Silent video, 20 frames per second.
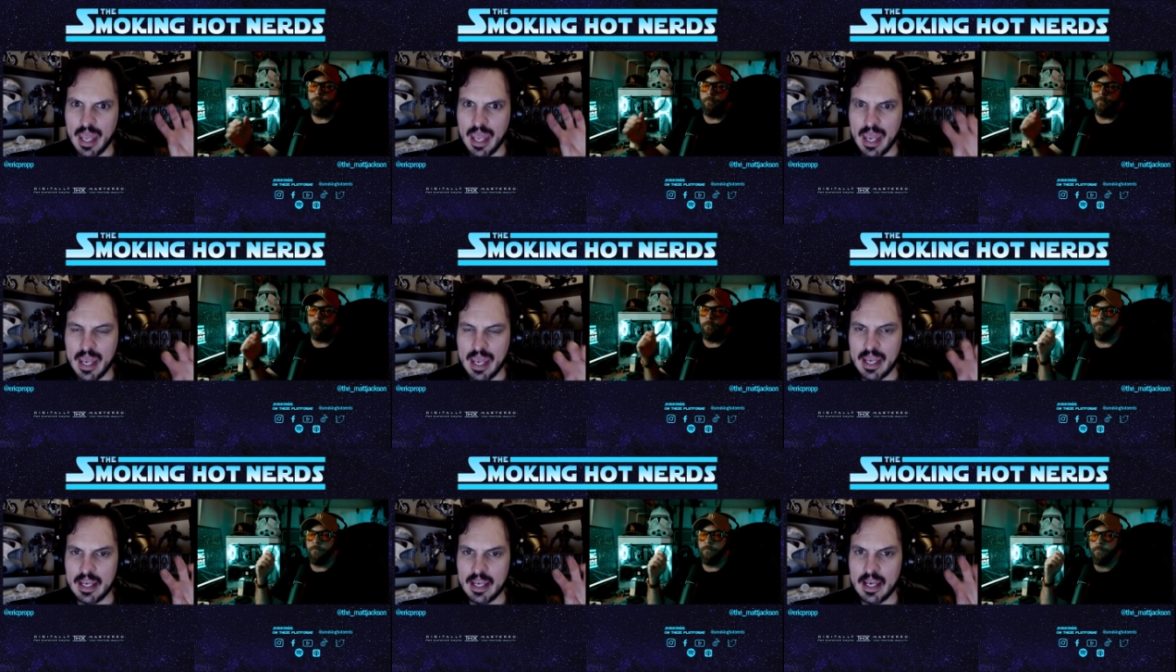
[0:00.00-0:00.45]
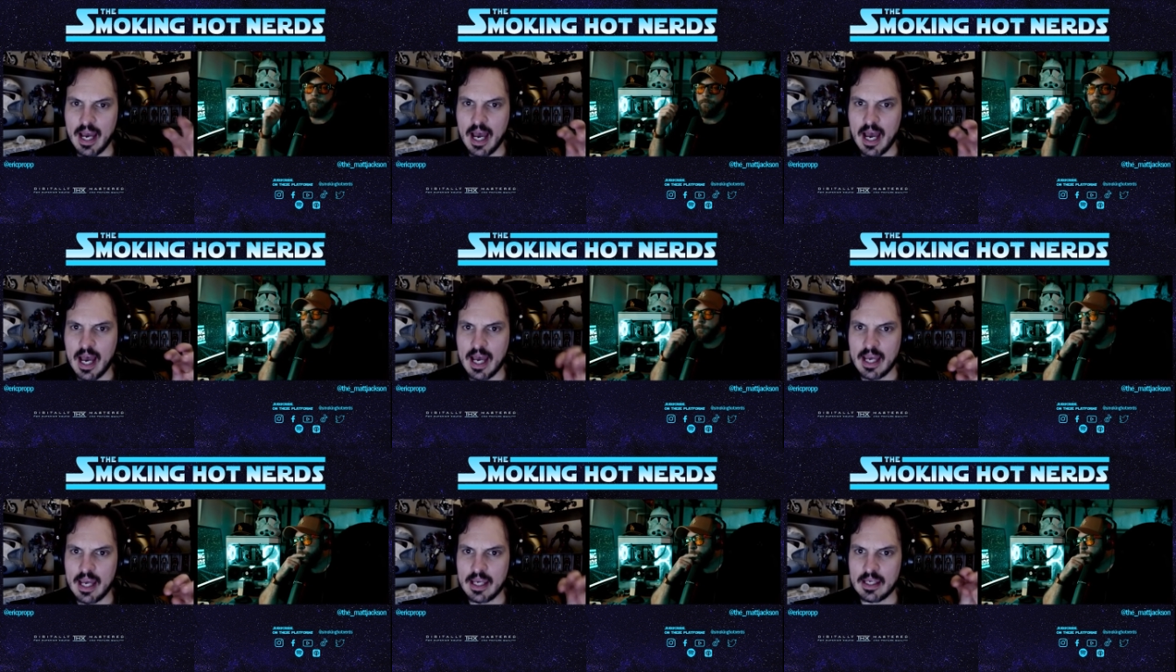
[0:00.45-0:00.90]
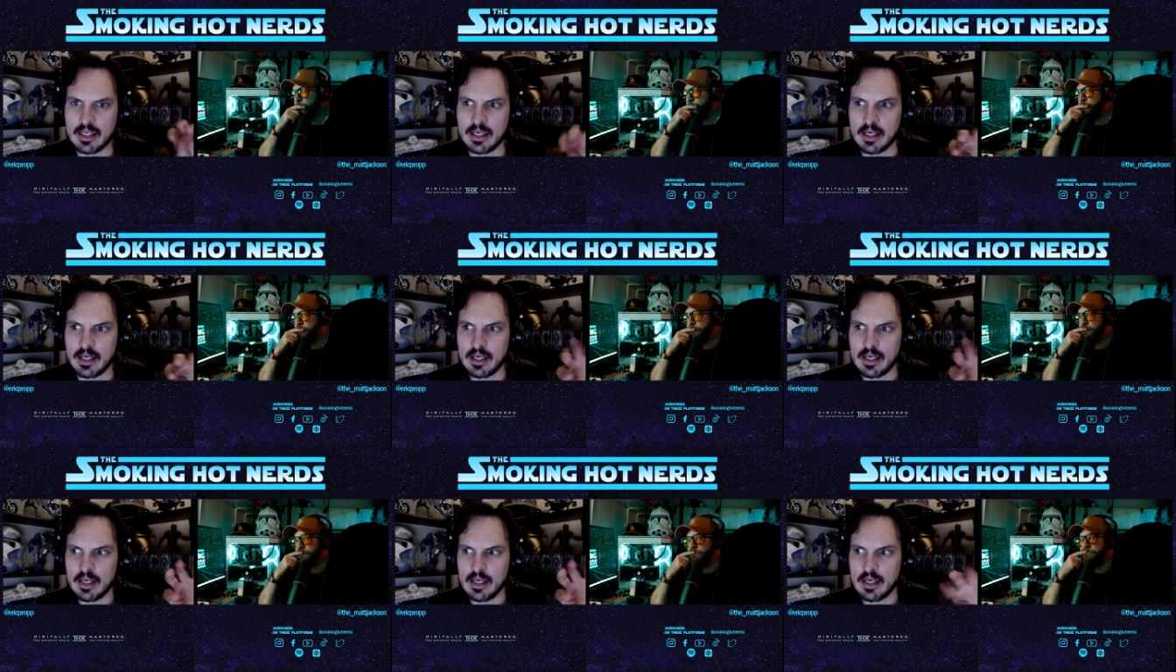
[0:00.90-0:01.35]
AI,
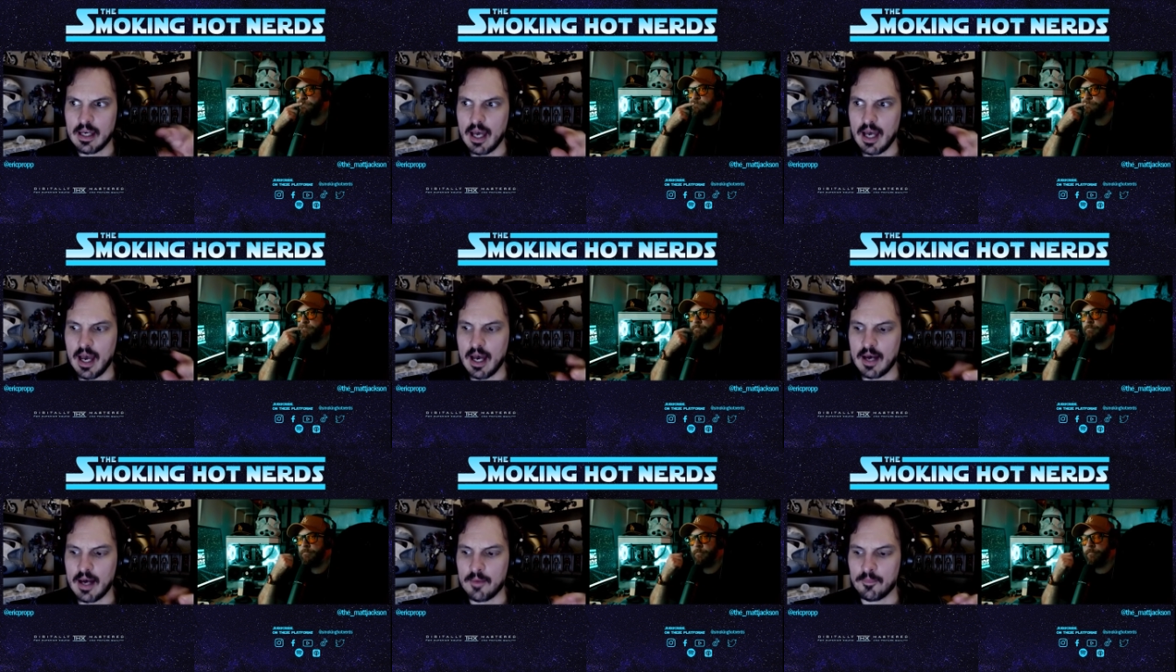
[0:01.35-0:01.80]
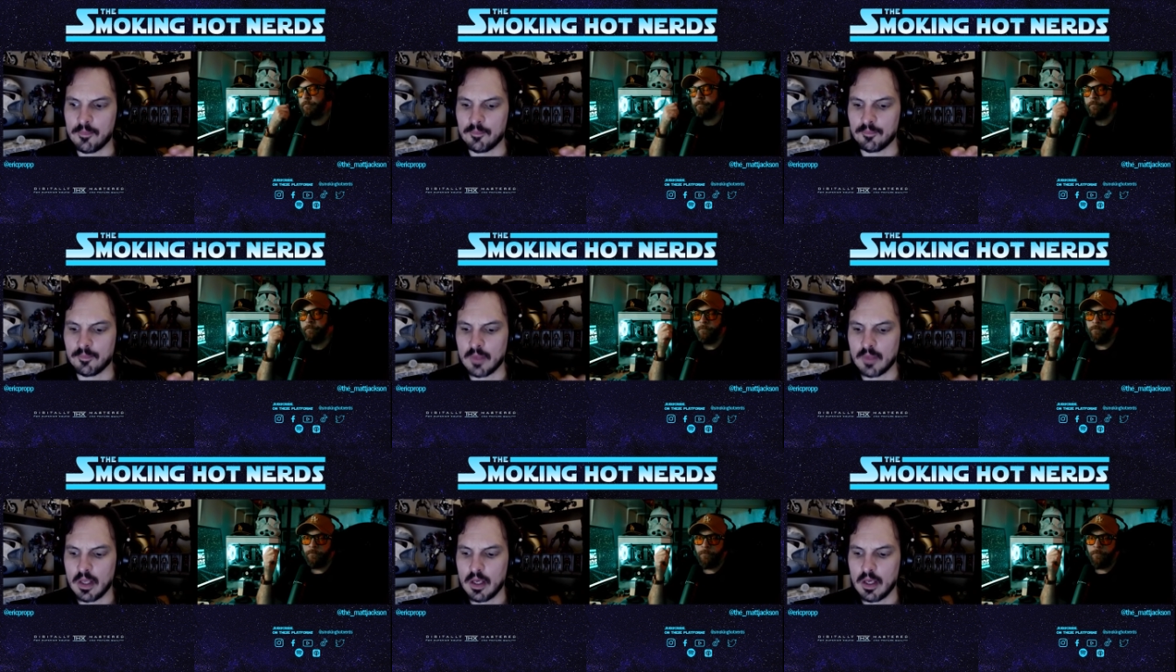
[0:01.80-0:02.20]
um,